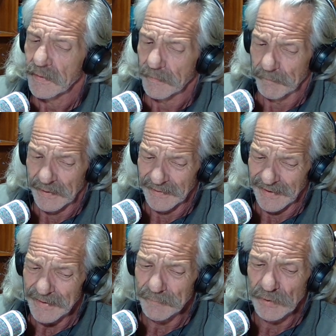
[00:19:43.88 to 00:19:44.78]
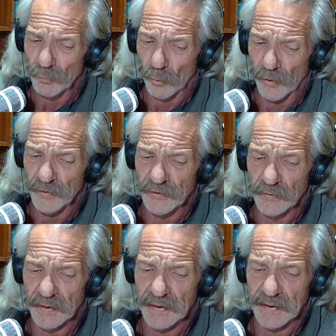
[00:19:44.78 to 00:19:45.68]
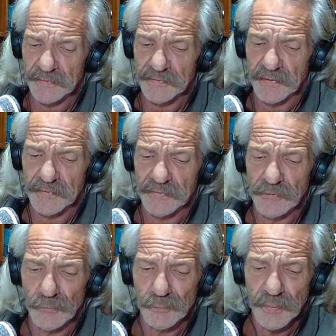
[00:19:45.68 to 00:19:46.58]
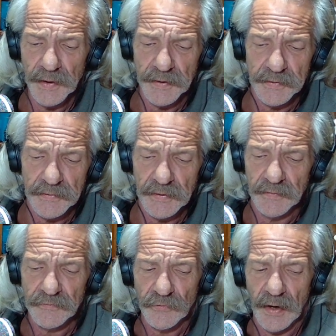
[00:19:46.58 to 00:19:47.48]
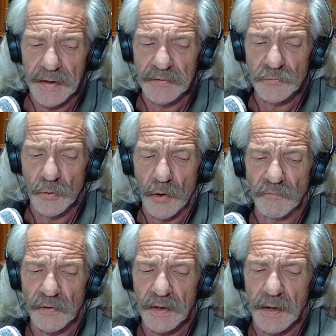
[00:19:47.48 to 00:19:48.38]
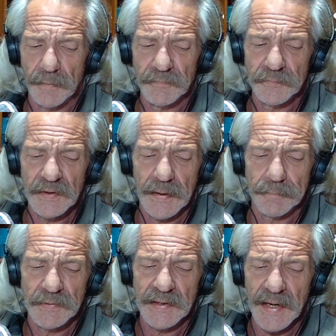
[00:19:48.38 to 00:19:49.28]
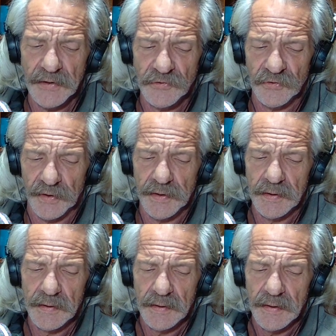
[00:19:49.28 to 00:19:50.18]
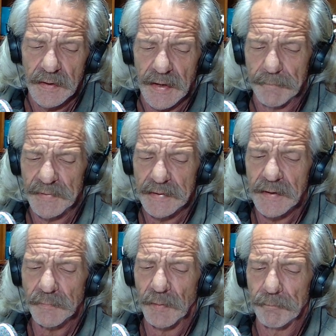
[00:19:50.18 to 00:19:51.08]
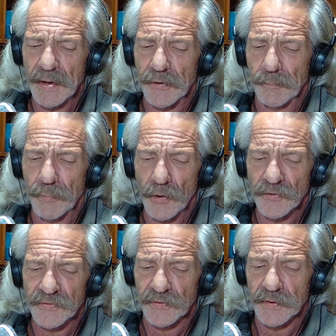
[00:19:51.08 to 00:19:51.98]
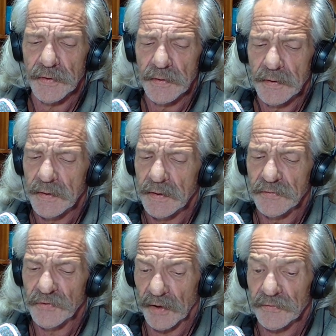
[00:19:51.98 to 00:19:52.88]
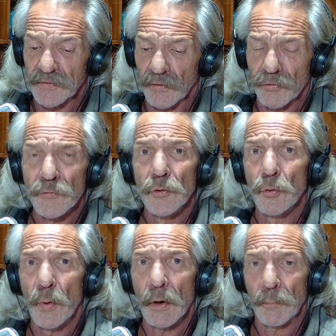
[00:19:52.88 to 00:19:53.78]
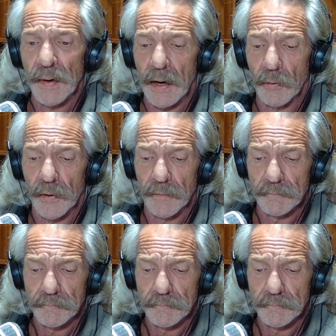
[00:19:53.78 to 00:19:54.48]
But let me warn you against the stupidity of trying to overcome temptation and become a better person just through willpower.